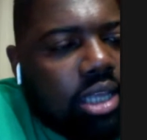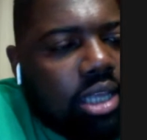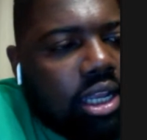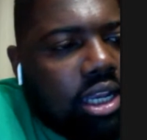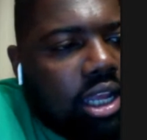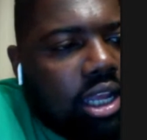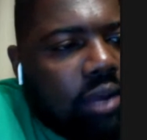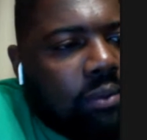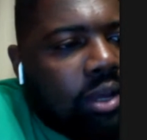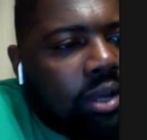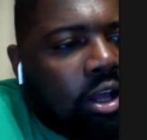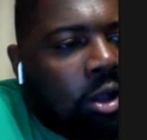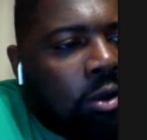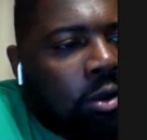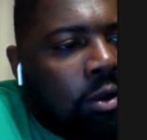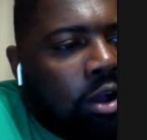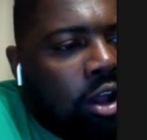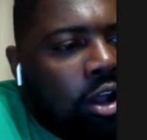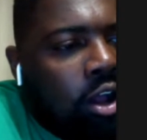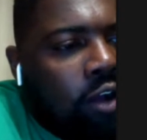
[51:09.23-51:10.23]
and then we're
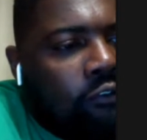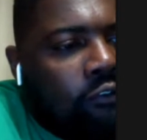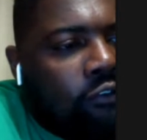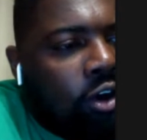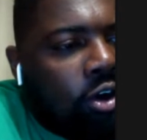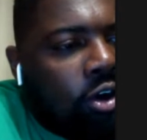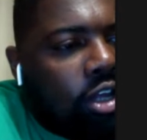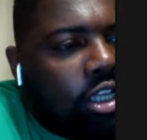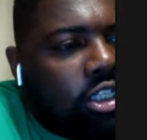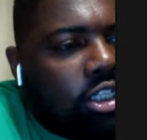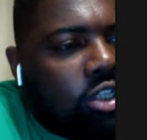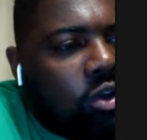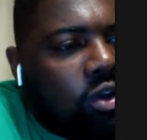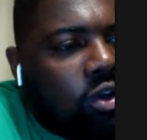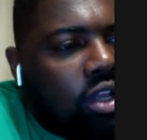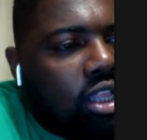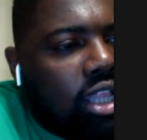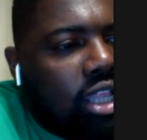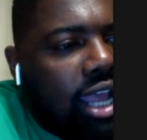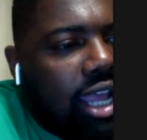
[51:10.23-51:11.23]
gonna focus
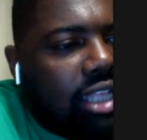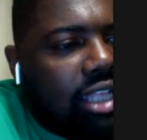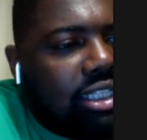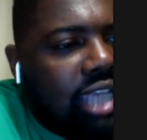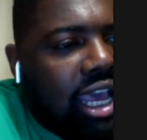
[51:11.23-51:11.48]
on that